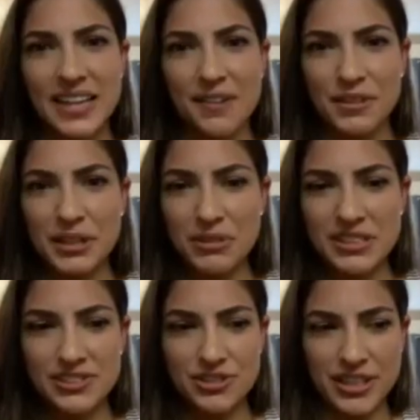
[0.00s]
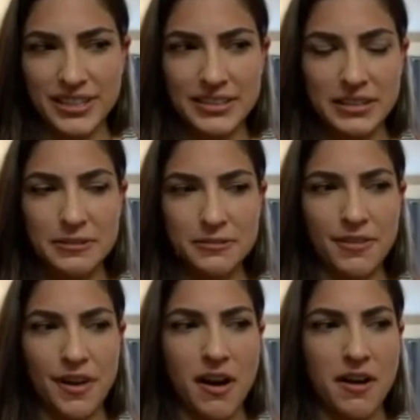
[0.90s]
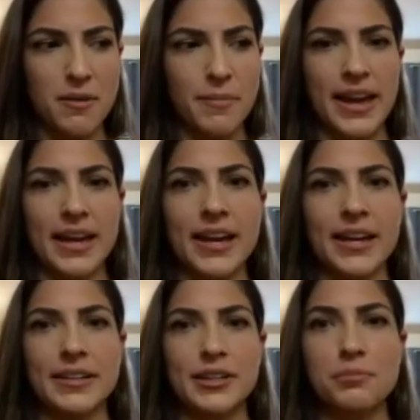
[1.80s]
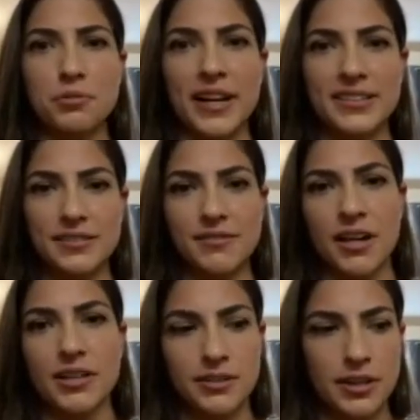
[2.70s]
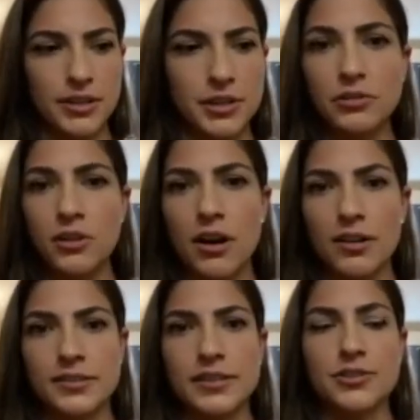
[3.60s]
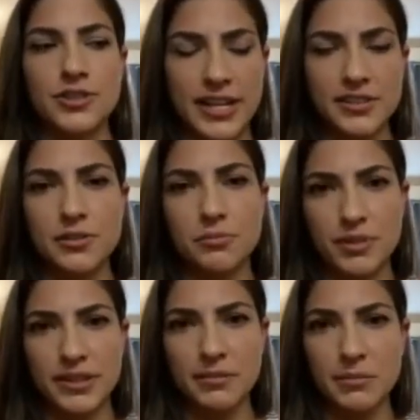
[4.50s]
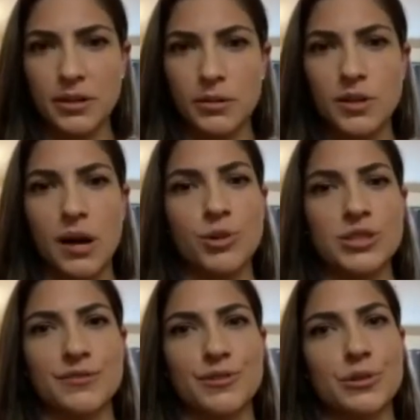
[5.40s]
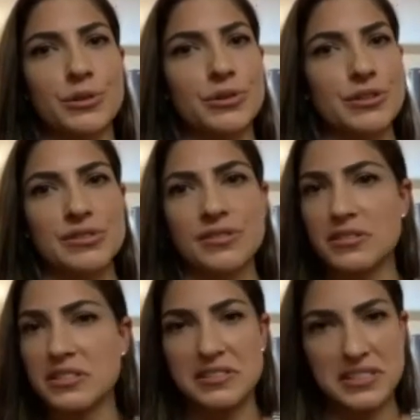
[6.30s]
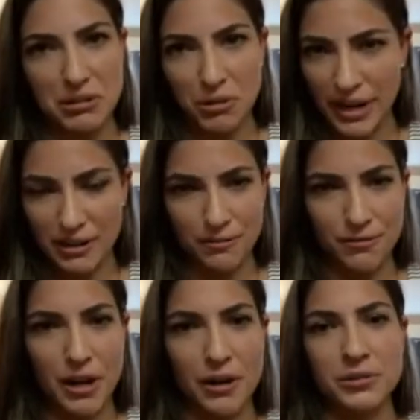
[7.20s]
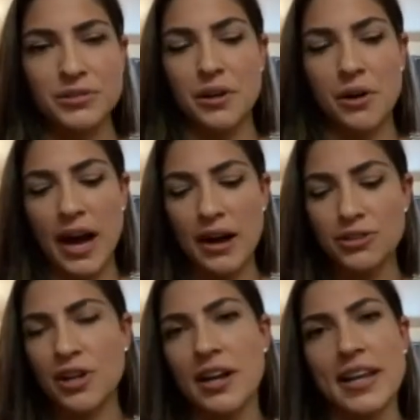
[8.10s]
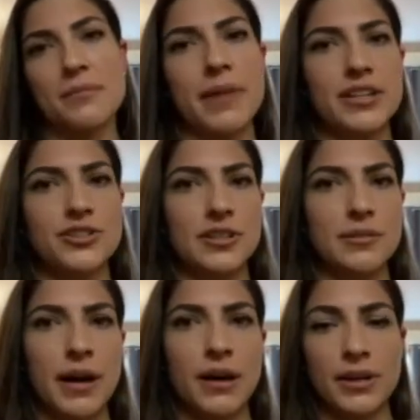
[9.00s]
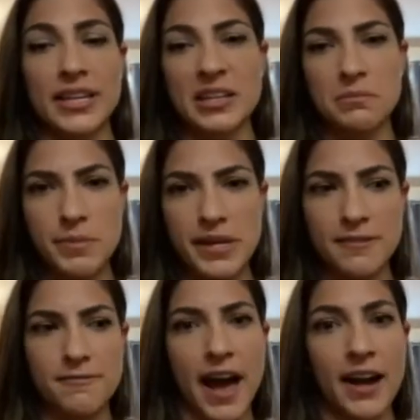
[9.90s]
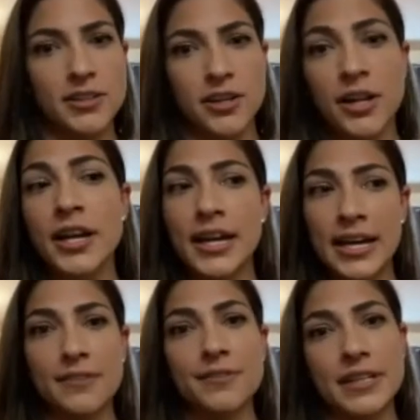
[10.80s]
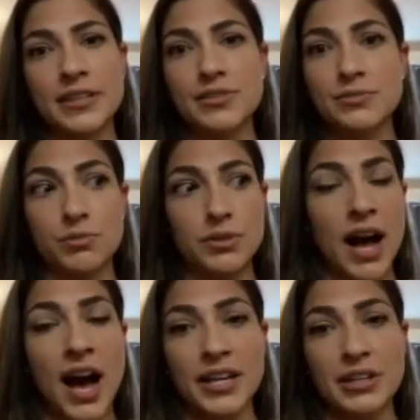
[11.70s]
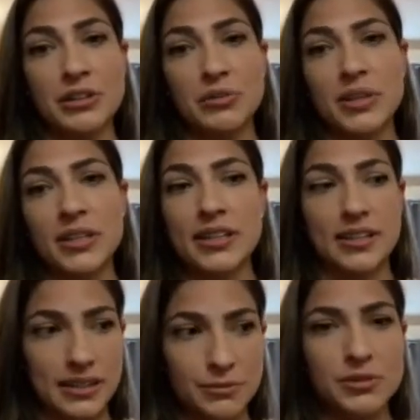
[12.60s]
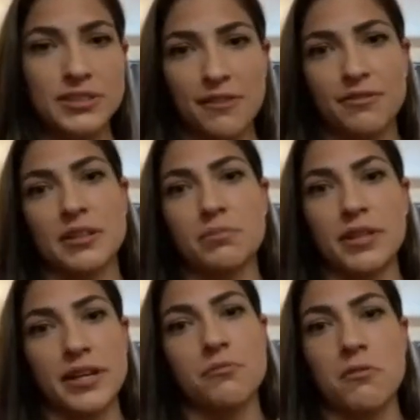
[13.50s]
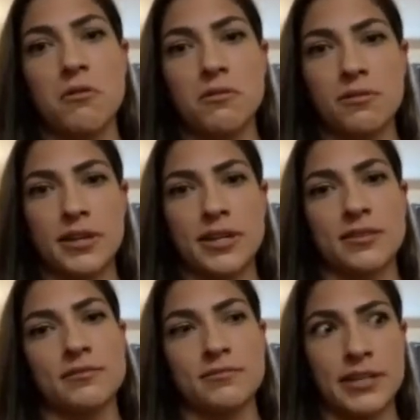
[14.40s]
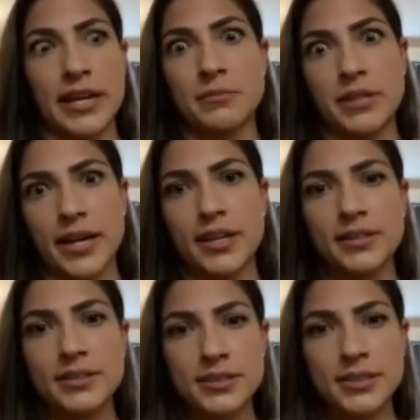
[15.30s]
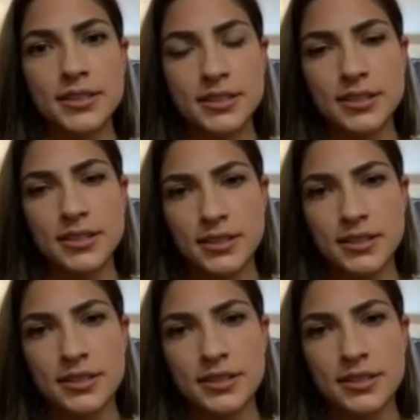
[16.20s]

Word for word: definitely restrictive um, and compressive on your lungs and your chest so breathing becomes a lot more difficult there's zero airflow so how sean had mentioned about heat being a factor if it is real hot and humid it will definitely play a role in game day mm,